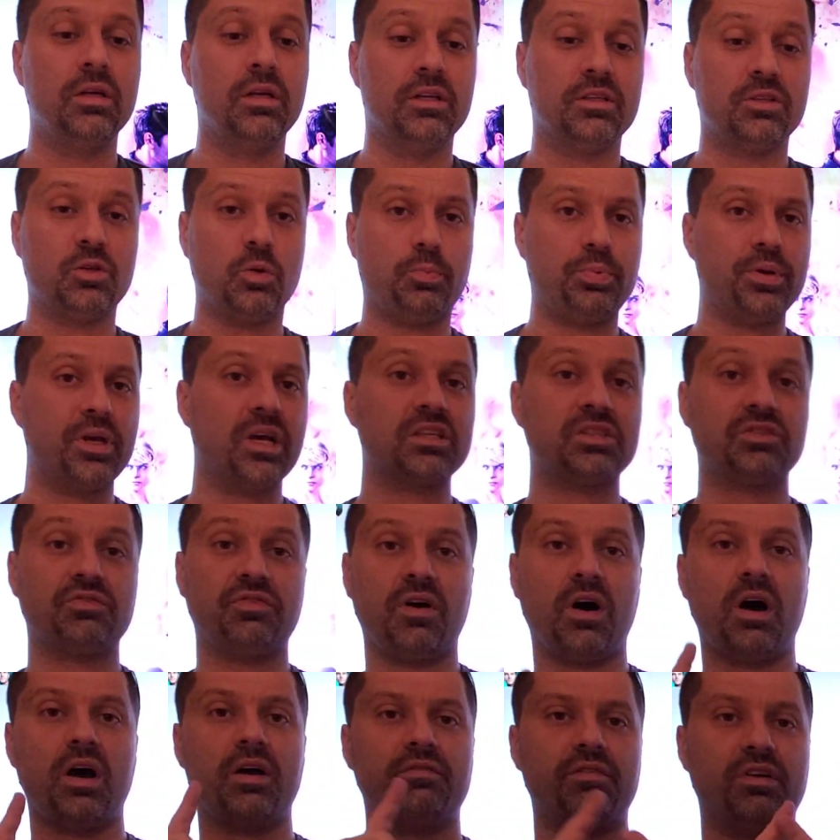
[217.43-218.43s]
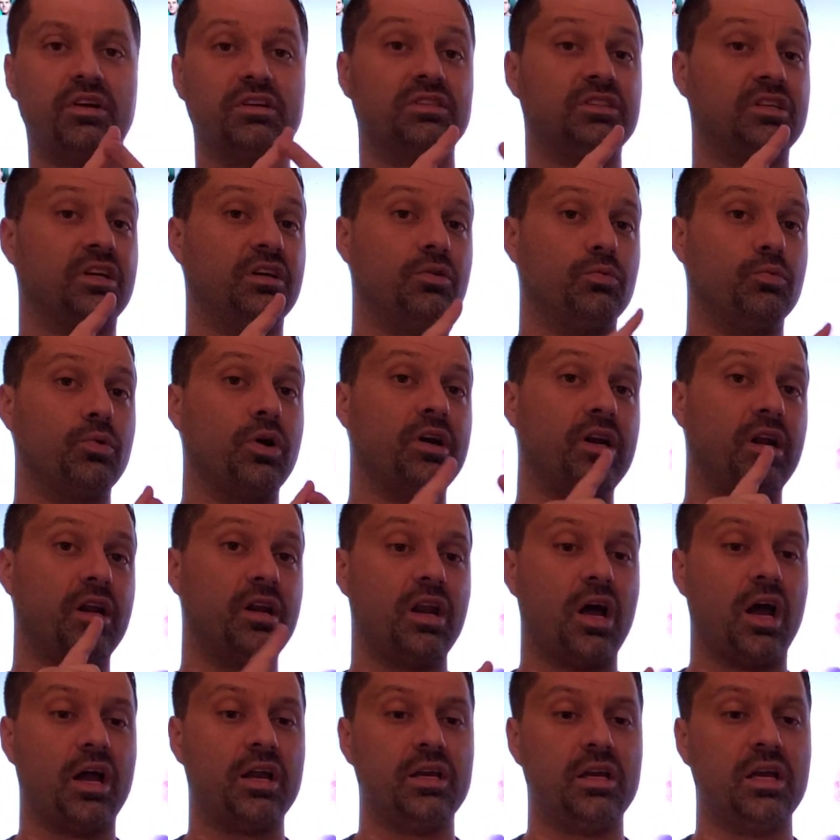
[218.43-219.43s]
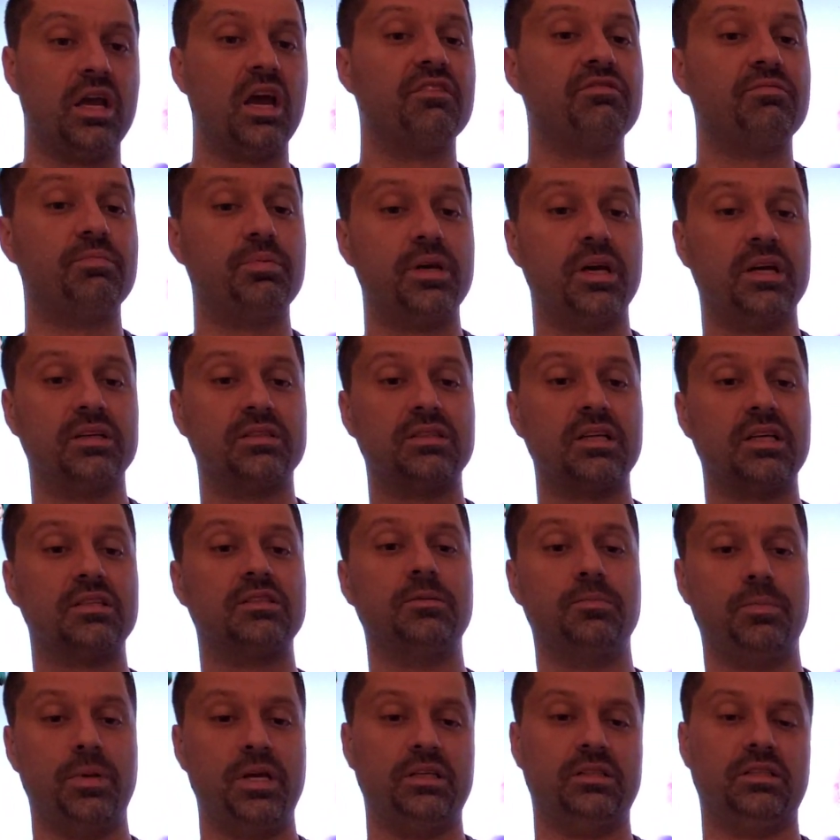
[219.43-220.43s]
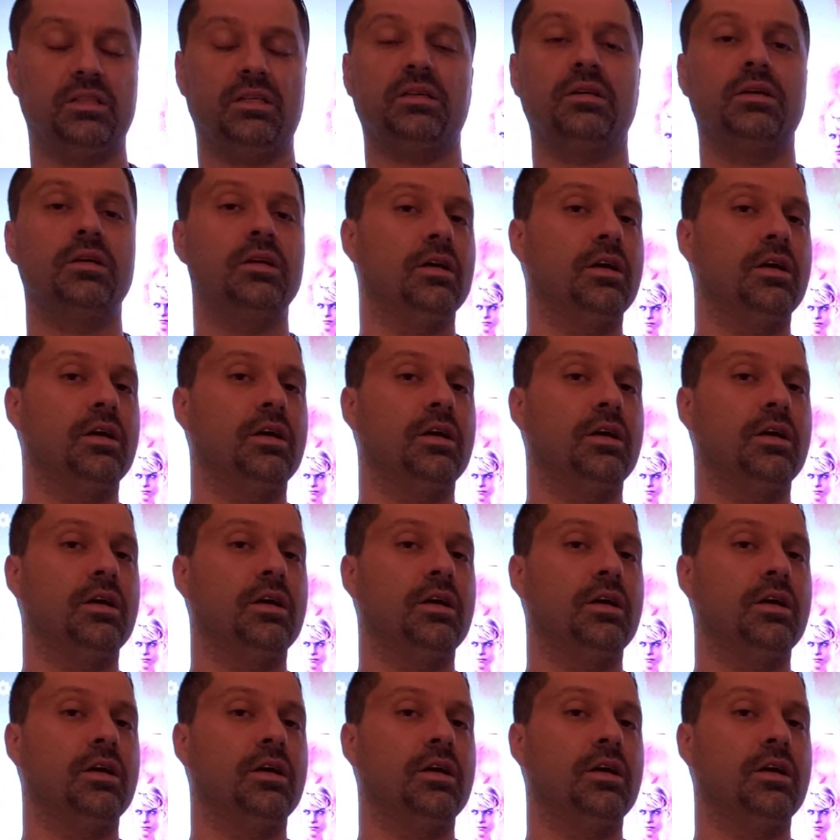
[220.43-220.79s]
So PS5 is going to run at 90 FPS. That's amazing.